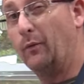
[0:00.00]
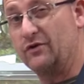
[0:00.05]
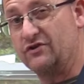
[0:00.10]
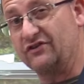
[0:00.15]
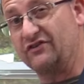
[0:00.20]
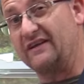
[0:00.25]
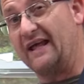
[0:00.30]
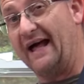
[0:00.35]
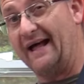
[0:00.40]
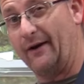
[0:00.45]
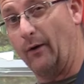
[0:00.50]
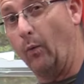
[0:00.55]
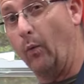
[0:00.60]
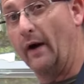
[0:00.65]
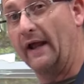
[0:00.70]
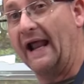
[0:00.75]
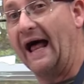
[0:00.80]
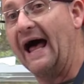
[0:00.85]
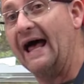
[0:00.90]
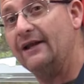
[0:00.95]
which is kind of
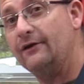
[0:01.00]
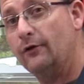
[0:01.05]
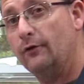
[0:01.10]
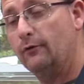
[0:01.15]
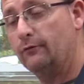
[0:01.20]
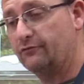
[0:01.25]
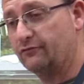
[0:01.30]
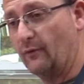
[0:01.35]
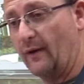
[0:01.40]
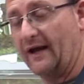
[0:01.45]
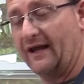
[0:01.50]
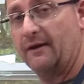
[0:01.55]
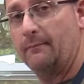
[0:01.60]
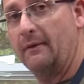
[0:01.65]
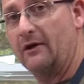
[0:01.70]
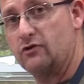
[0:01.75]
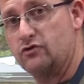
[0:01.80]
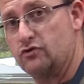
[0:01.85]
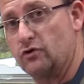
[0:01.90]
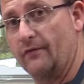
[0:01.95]
what I do, so I can
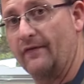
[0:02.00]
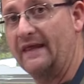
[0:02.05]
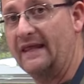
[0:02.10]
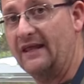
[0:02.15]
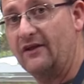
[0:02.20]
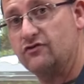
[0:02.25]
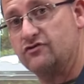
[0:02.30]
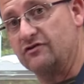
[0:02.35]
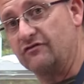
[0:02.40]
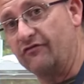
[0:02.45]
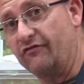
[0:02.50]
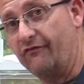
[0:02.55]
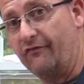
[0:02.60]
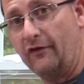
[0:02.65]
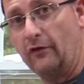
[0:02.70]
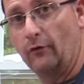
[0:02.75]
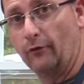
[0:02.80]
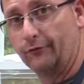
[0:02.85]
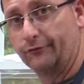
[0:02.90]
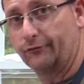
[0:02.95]
make sure the engine
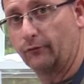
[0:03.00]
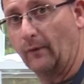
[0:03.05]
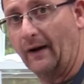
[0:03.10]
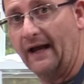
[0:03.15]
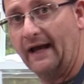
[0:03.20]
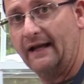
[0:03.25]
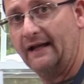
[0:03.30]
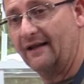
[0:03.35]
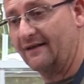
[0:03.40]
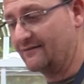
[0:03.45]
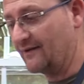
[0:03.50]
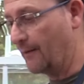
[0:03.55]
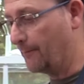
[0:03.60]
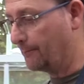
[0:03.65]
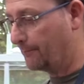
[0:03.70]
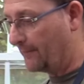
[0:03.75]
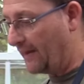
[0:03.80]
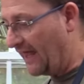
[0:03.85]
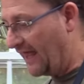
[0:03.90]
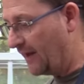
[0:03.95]
feels right as
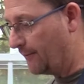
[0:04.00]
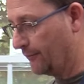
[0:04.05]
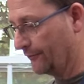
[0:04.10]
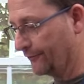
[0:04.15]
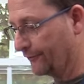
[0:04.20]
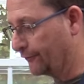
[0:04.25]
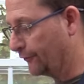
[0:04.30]
I'm able to